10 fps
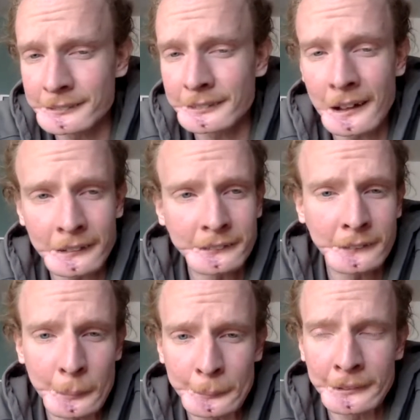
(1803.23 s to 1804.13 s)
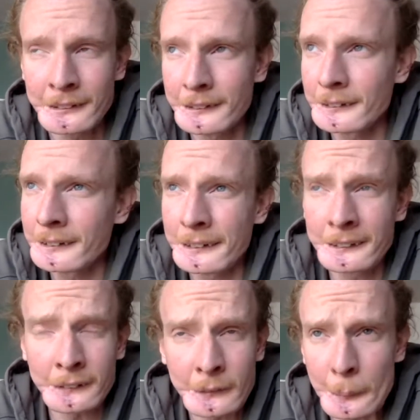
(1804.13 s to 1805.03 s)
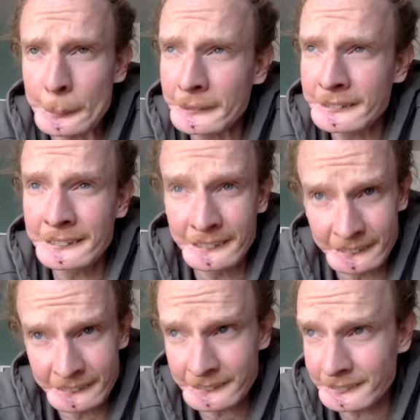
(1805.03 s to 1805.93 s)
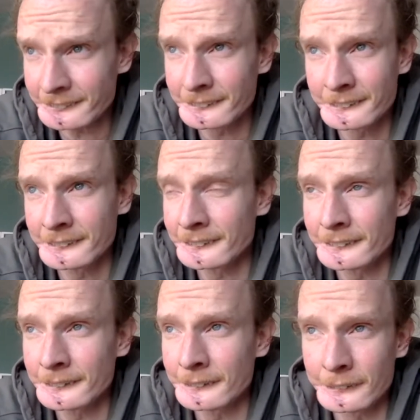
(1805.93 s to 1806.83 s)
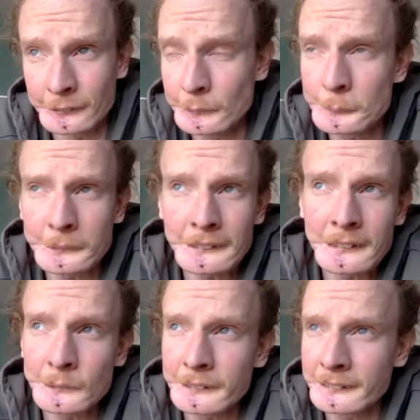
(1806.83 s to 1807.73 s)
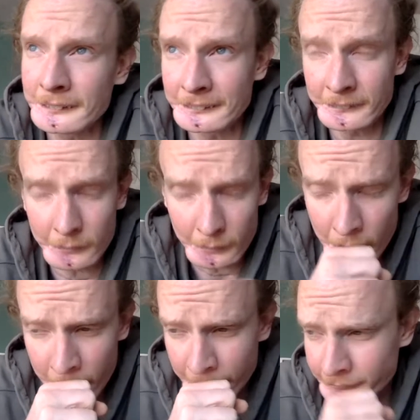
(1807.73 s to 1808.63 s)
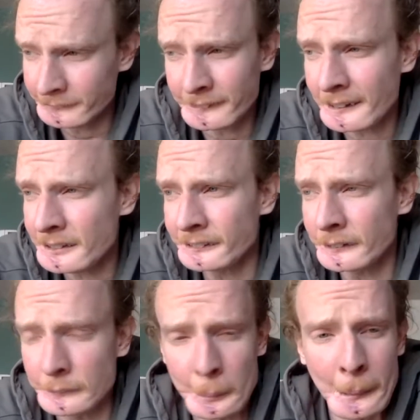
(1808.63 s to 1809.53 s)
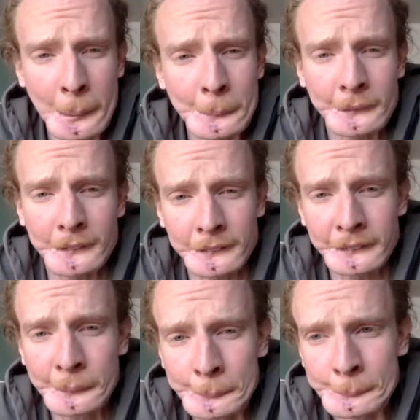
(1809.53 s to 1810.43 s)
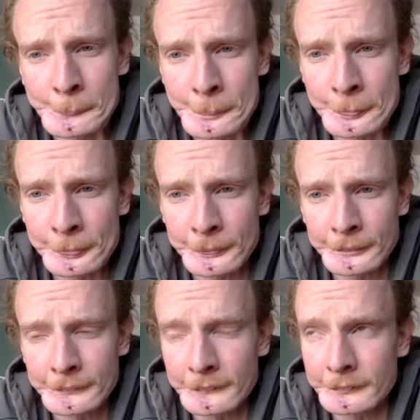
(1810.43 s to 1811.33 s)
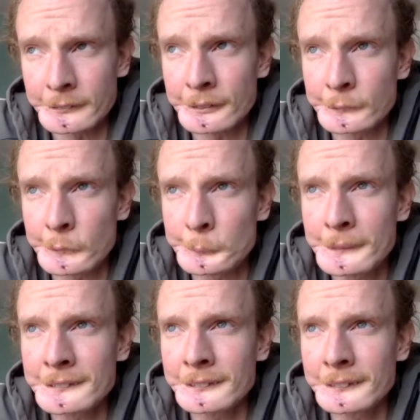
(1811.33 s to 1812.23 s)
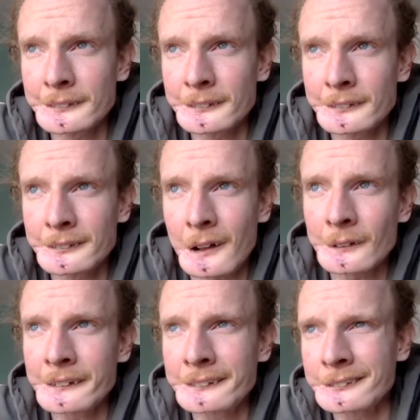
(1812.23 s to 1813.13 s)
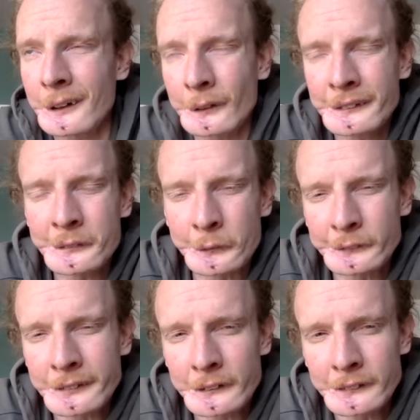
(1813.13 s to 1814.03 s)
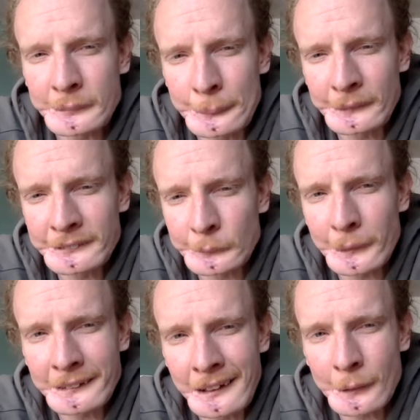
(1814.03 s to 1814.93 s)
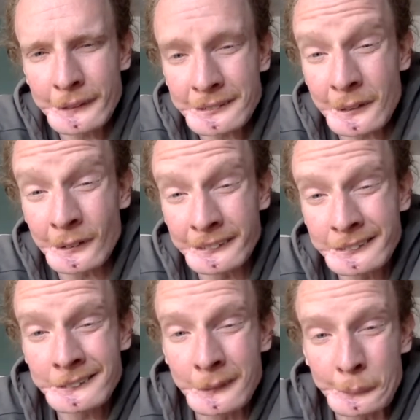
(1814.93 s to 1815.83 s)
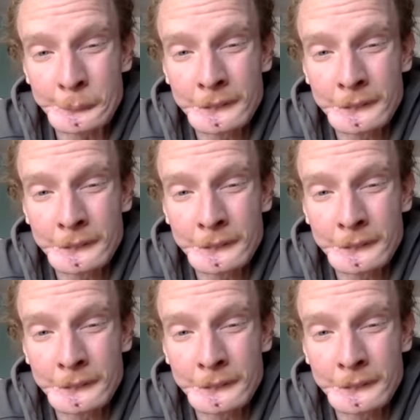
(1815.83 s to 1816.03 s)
not gonna be in a couple of years. You're literally you're not even gonna remember her. The reason all this hurt that you're experiencing right now, that's all ego.